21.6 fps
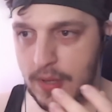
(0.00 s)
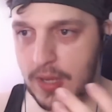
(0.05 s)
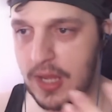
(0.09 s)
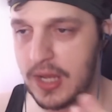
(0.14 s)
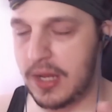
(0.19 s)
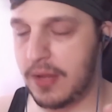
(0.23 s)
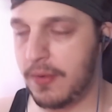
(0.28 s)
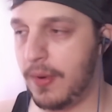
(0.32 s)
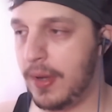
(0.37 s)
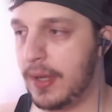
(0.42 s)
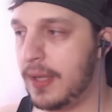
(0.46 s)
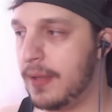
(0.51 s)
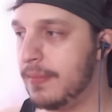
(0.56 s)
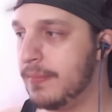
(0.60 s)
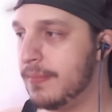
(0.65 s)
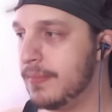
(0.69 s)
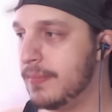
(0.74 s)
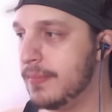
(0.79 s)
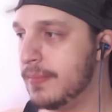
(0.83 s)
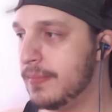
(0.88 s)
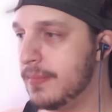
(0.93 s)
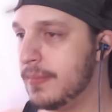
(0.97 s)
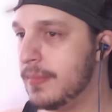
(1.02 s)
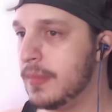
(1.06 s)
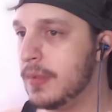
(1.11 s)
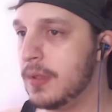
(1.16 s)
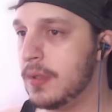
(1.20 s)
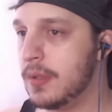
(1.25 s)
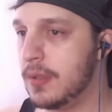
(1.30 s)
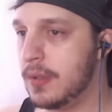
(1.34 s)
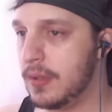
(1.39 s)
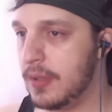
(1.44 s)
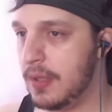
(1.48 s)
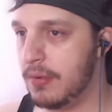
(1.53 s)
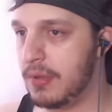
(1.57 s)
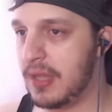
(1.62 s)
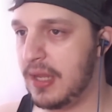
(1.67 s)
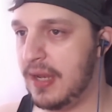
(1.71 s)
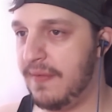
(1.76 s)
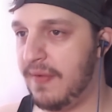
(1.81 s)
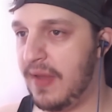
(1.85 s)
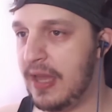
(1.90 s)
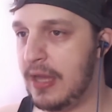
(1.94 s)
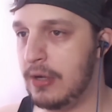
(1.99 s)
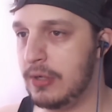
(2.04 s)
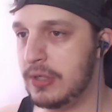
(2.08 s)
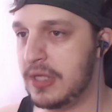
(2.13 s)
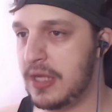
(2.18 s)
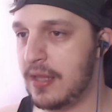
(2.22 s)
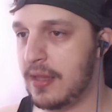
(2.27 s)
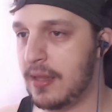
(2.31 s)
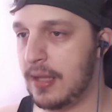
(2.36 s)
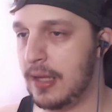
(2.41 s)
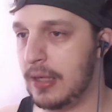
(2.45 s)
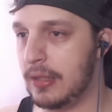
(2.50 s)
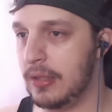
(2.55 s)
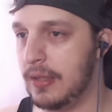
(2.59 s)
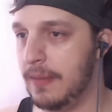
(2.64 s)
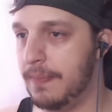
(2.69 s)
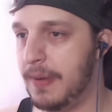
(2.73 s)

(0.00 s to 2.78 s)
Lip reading: Anyway, there was another AOT circle.